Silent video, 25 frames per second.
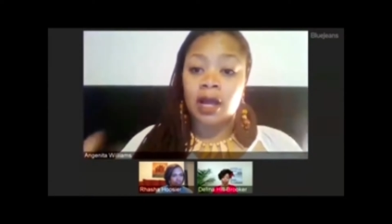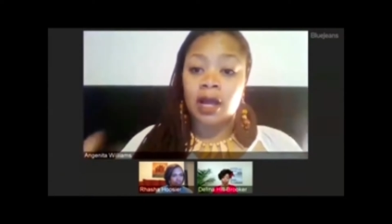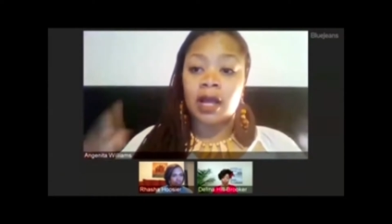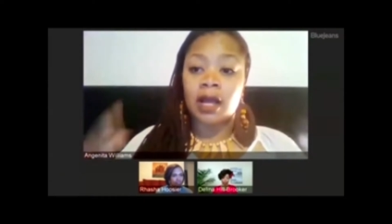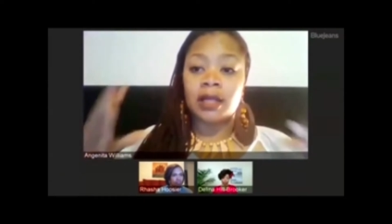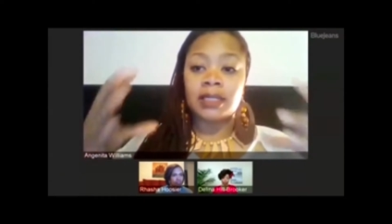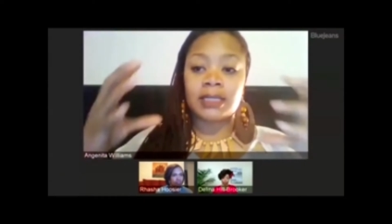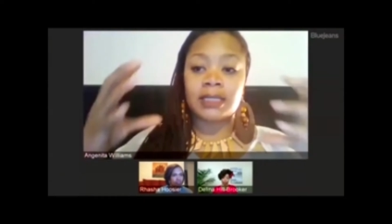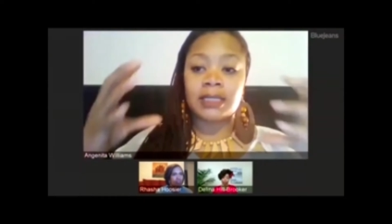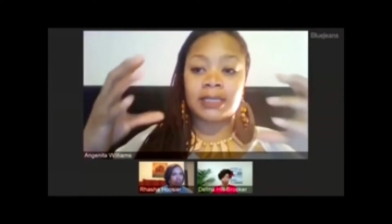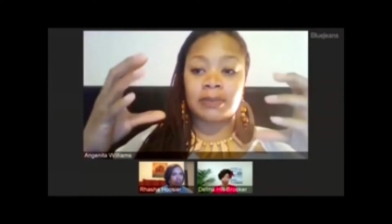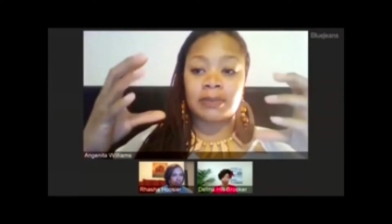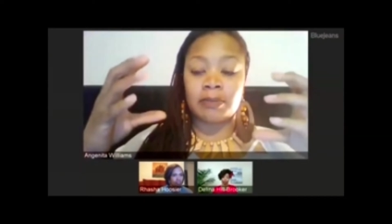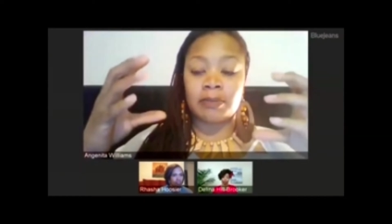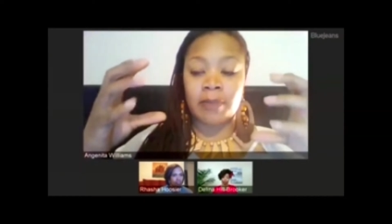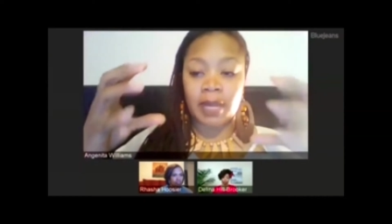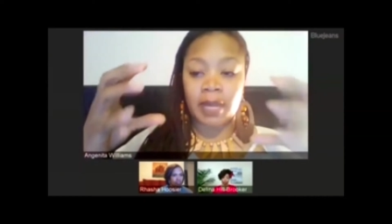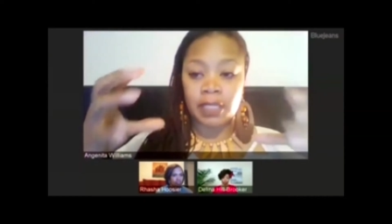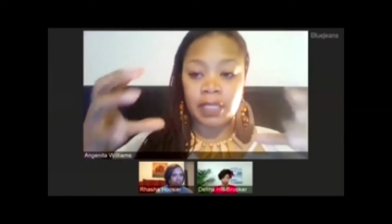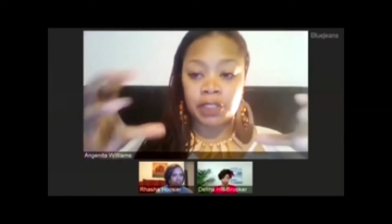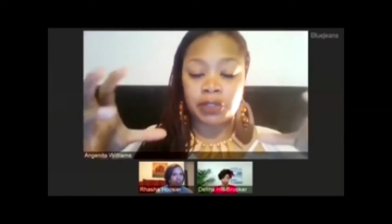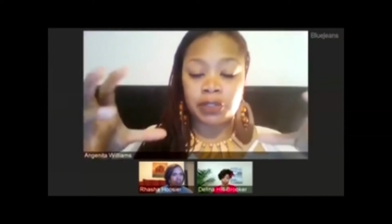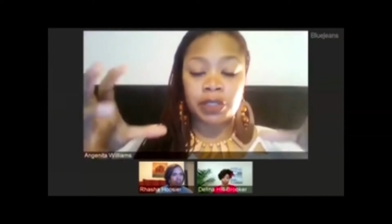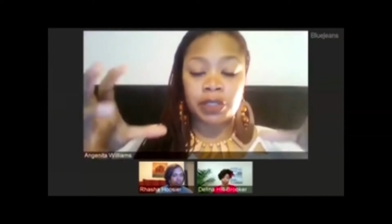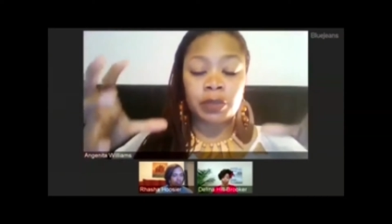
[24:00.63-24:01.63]
make
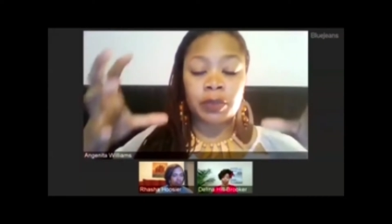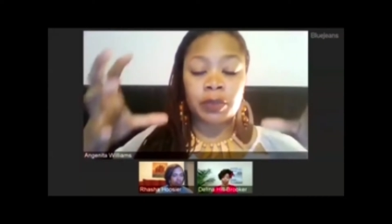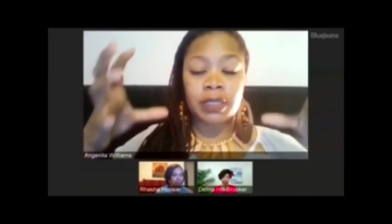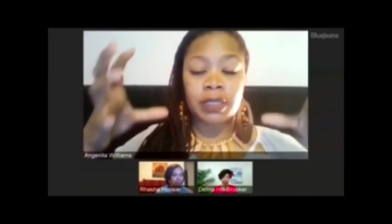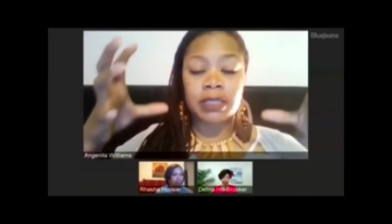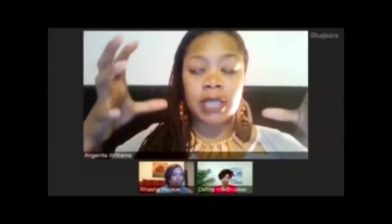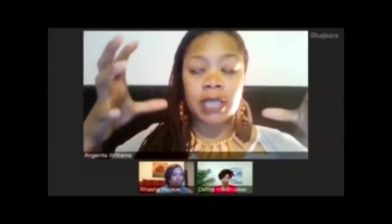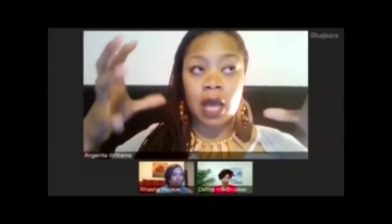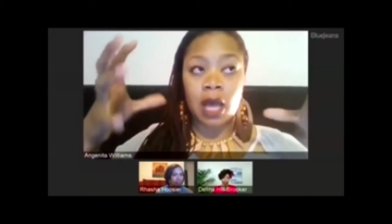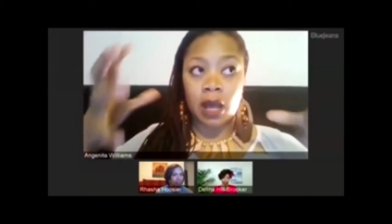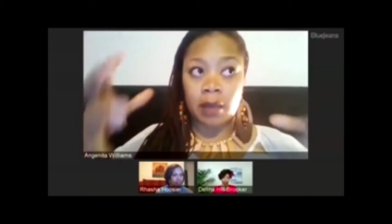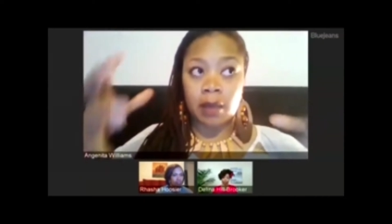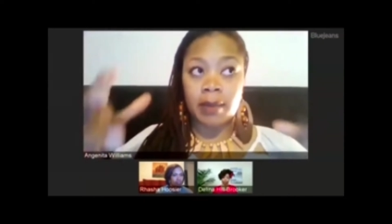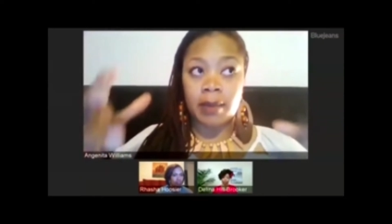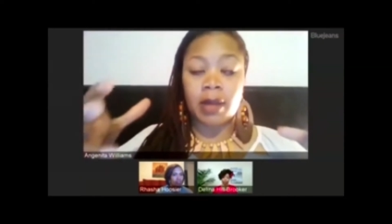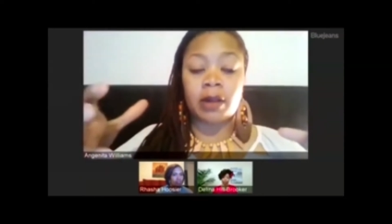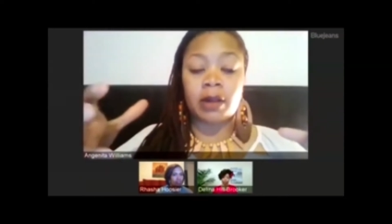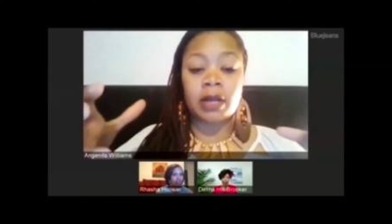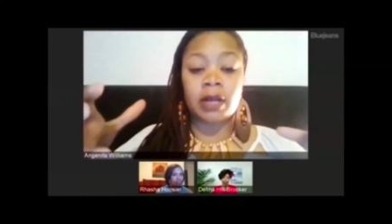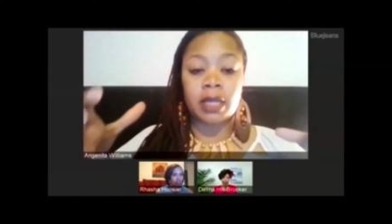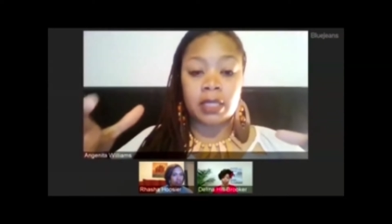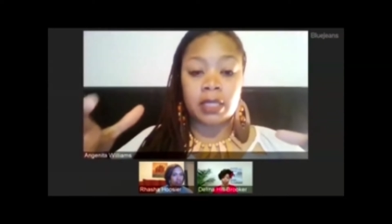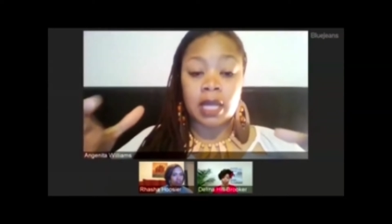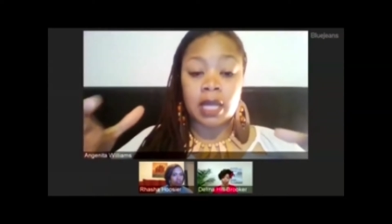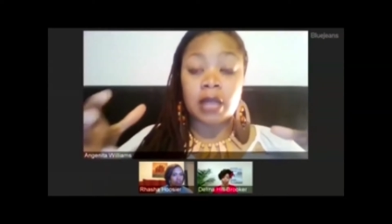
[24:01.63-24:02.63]
sure that we talk
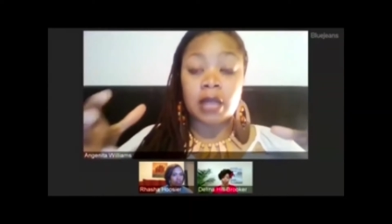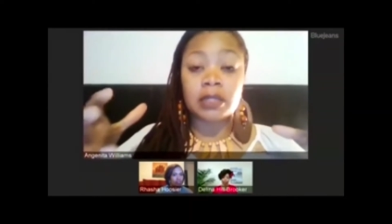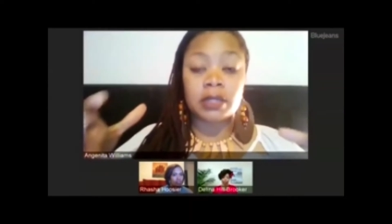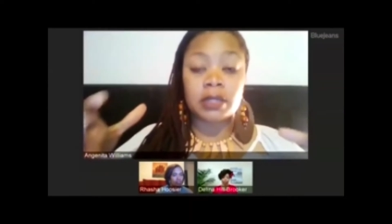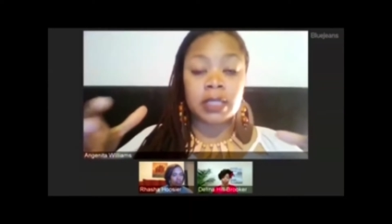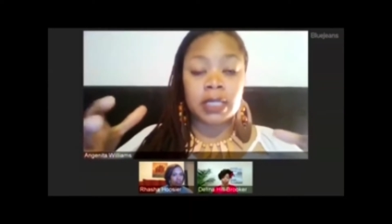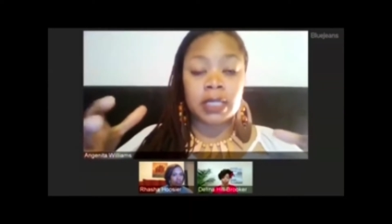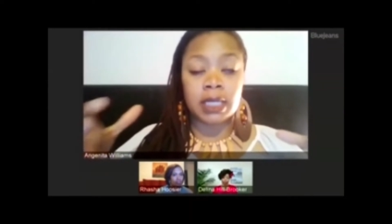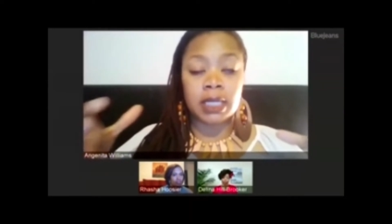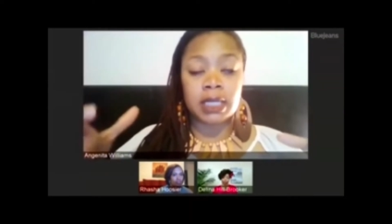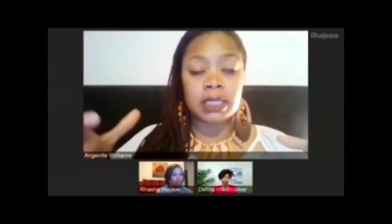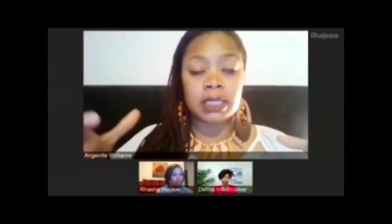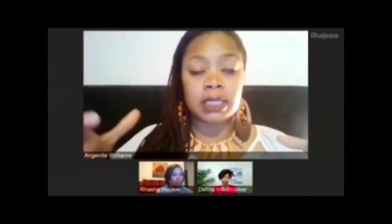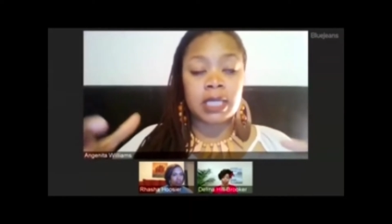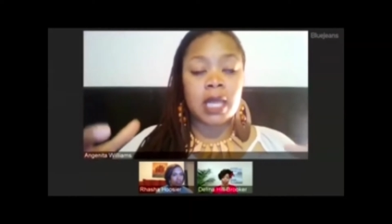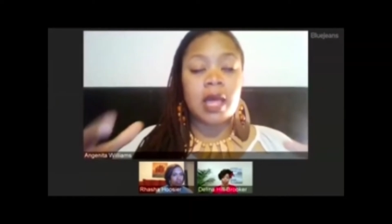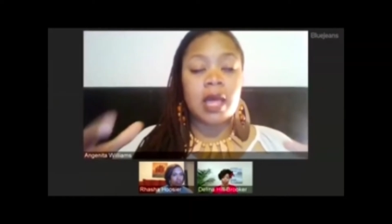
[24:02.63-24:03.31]
to our kids